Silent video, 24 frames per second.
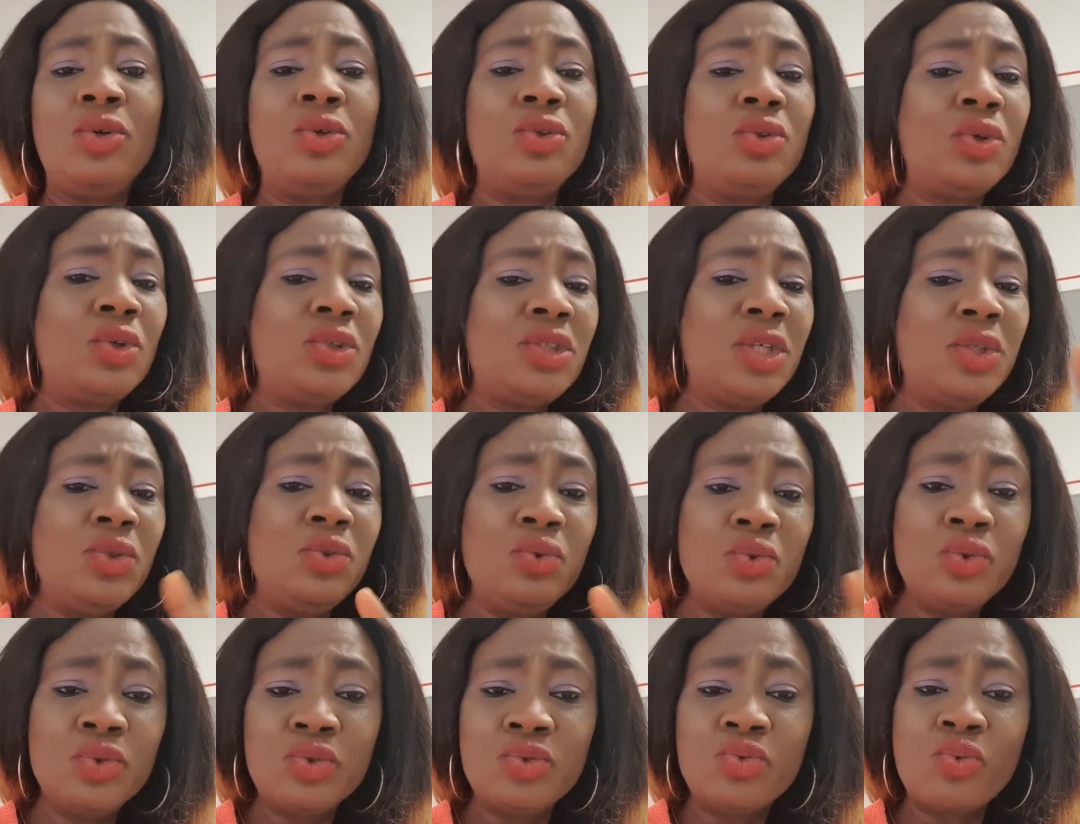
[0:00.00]
Not they
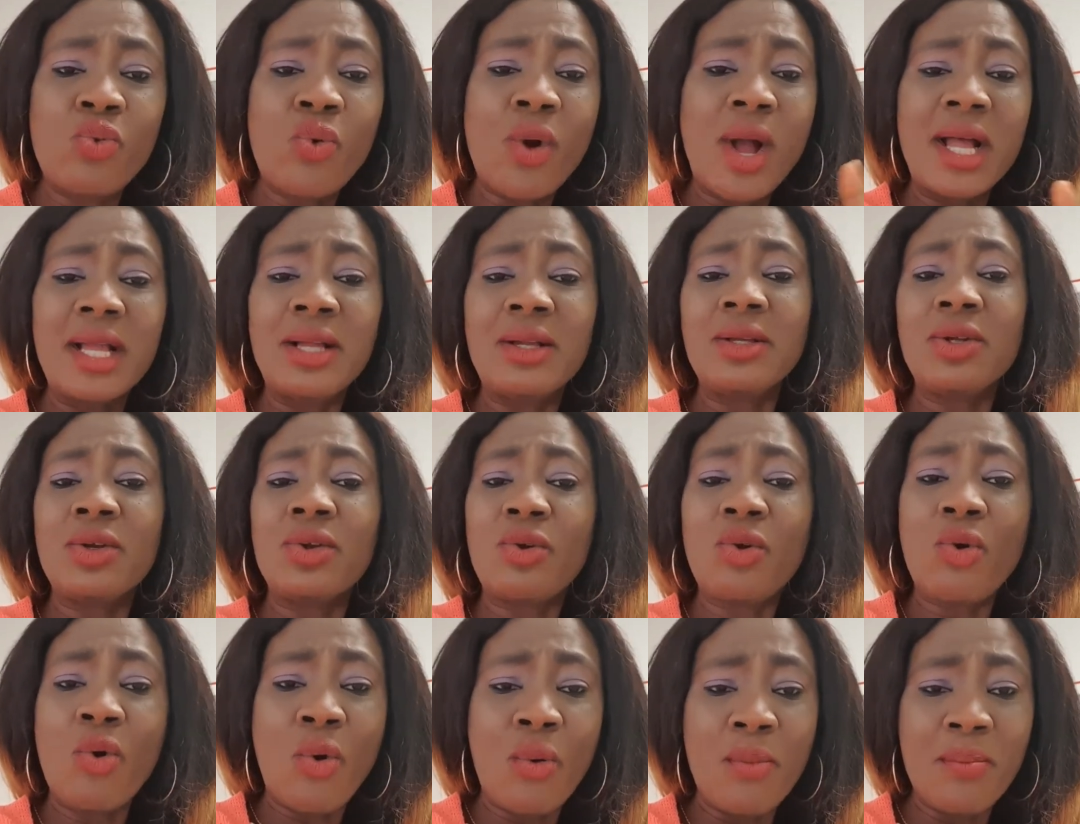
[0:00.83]
use one
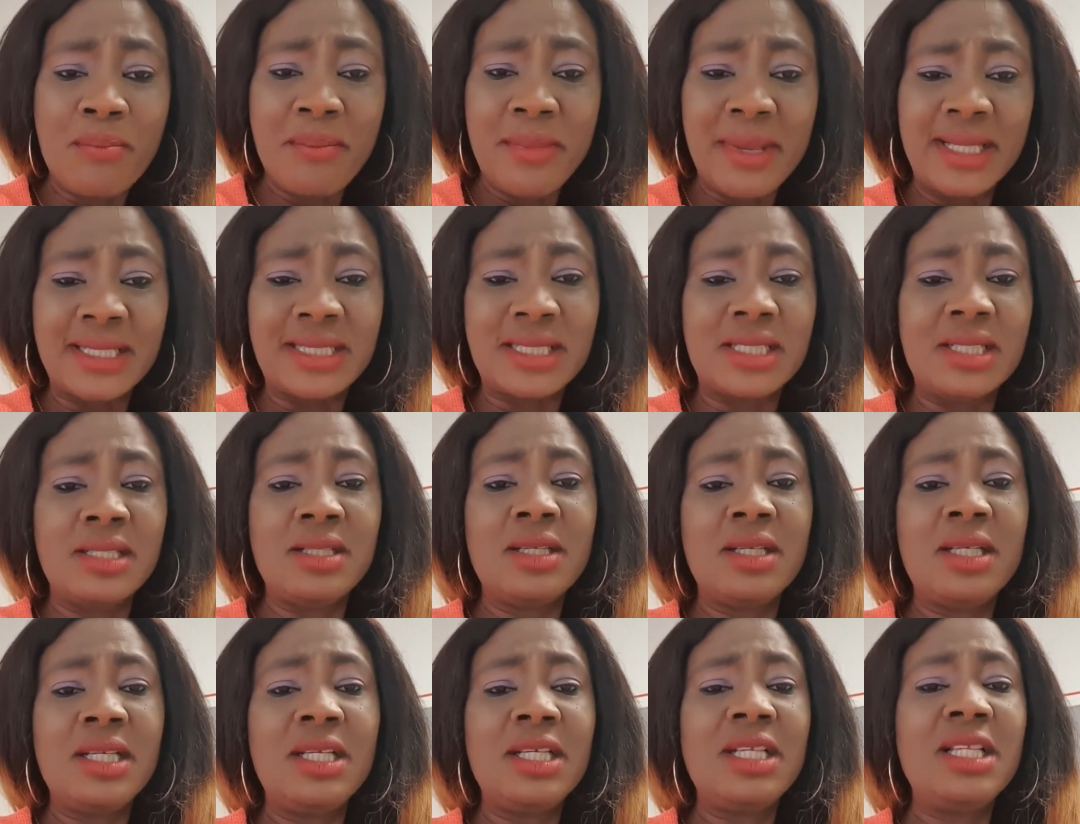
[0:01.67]
comment,
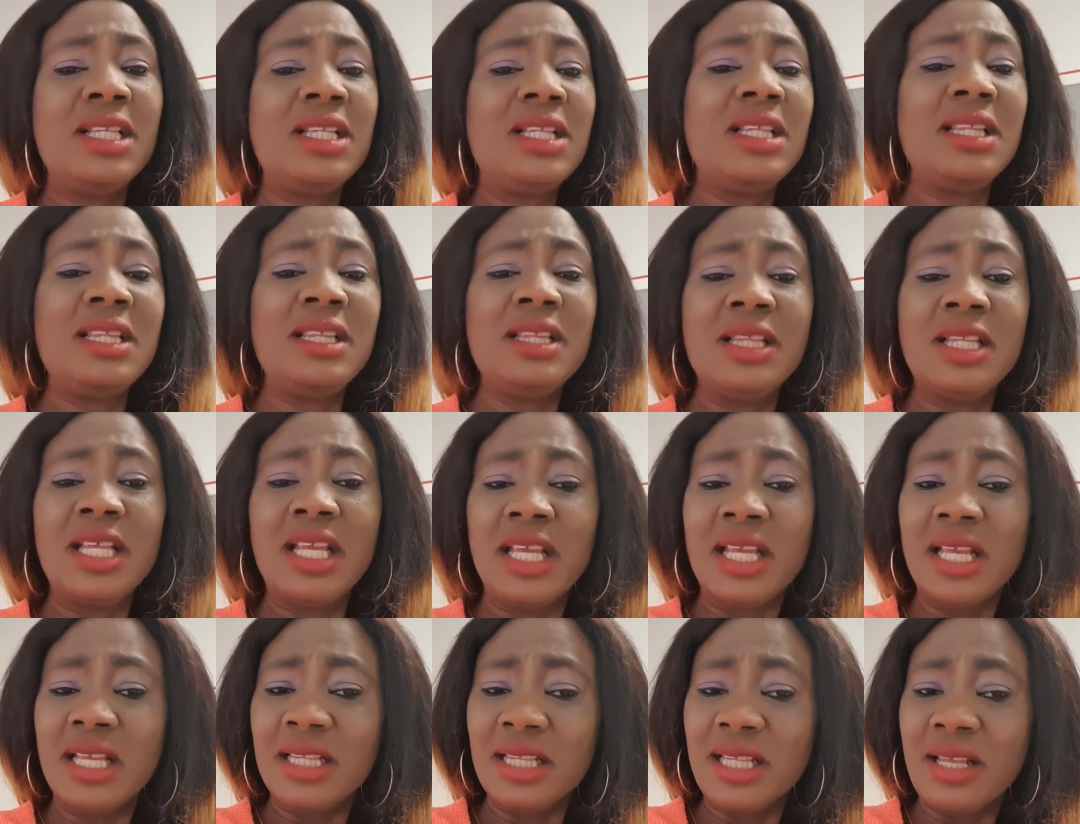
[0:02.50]

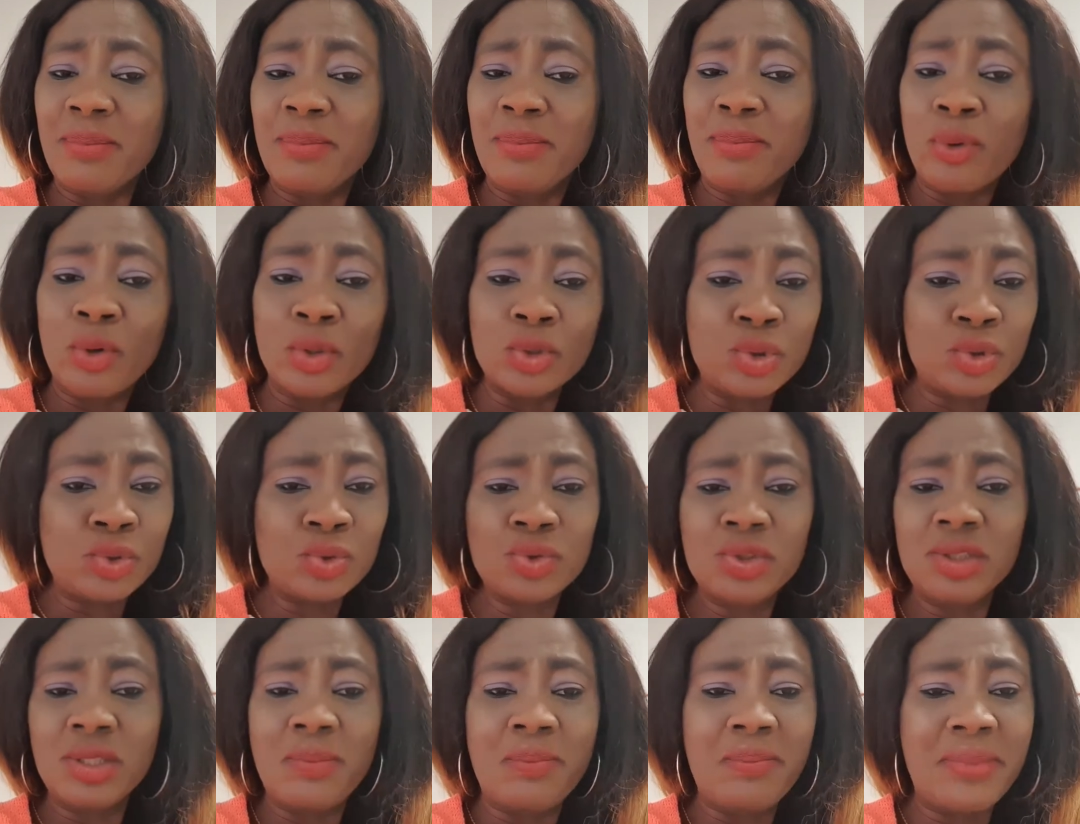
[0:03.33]
they pursue
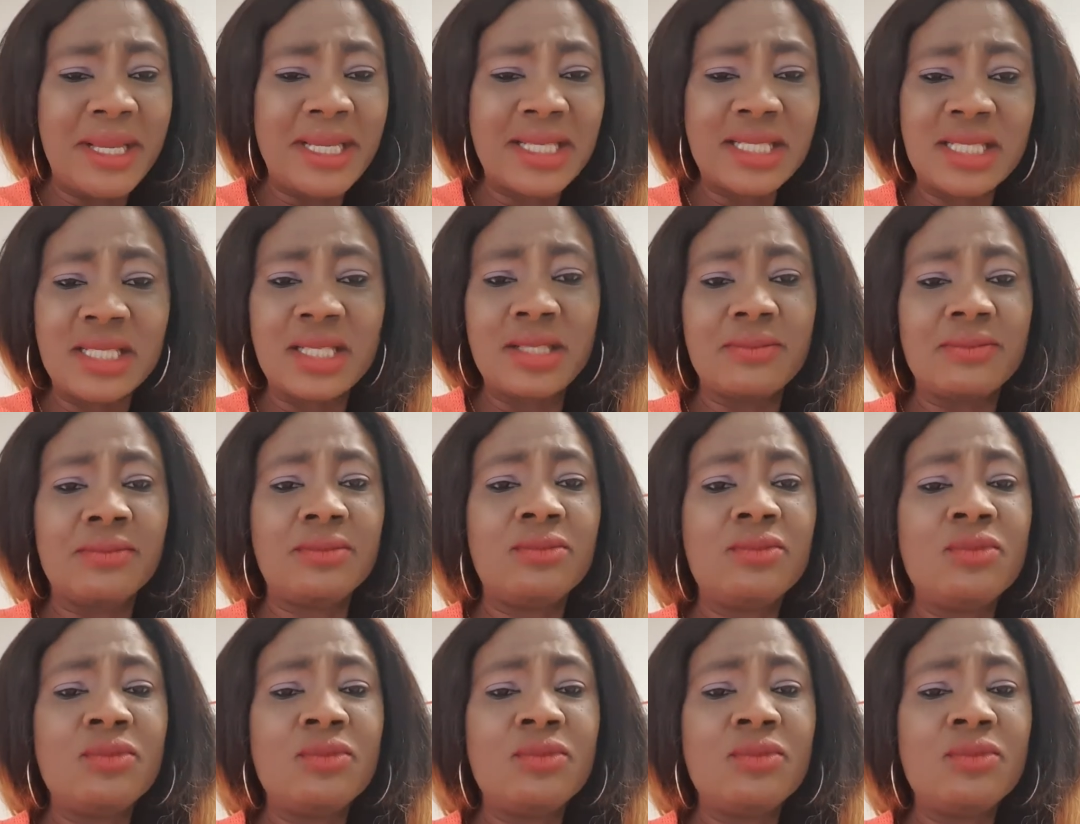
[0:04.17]
the person.